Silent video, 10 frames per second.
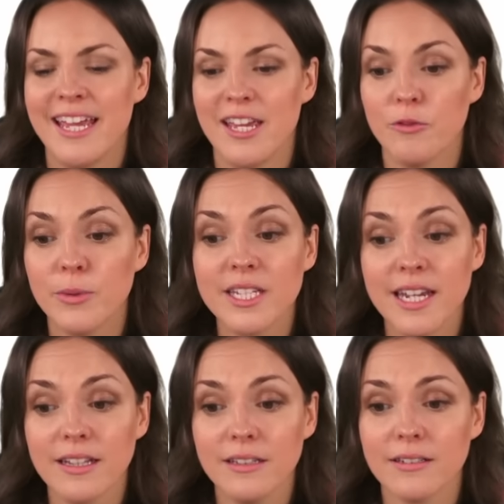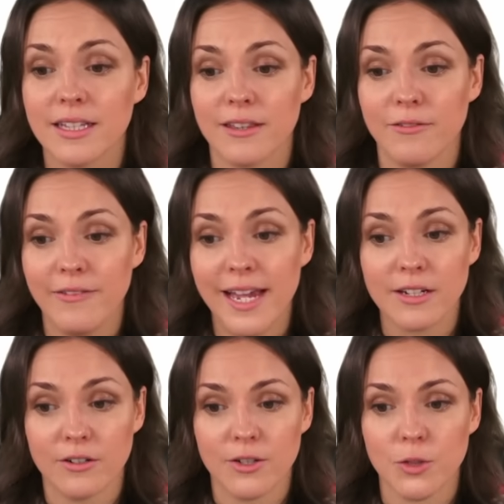If we take a look at the
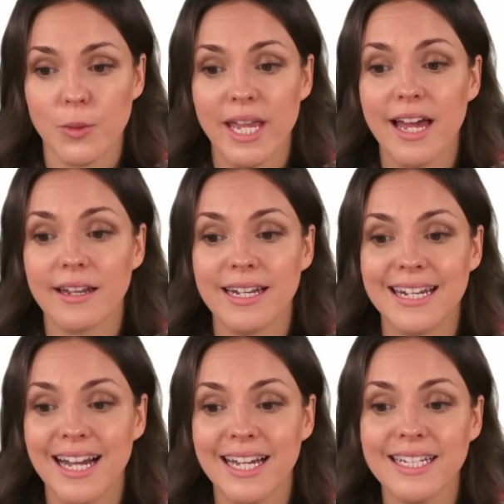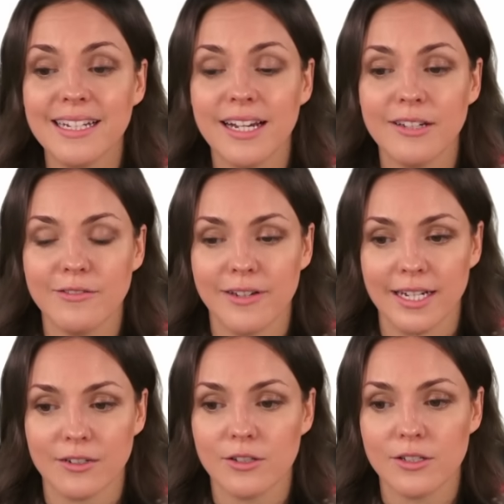factors, we had 99
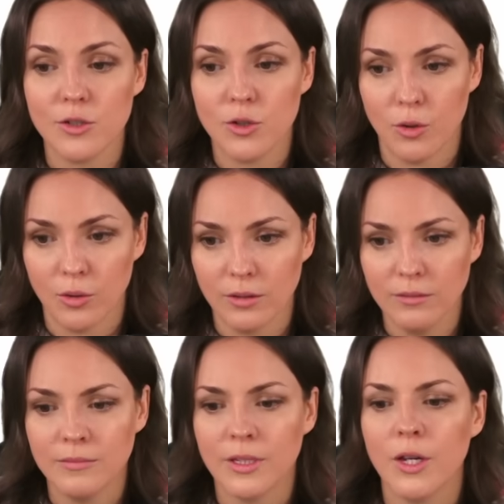factors in total.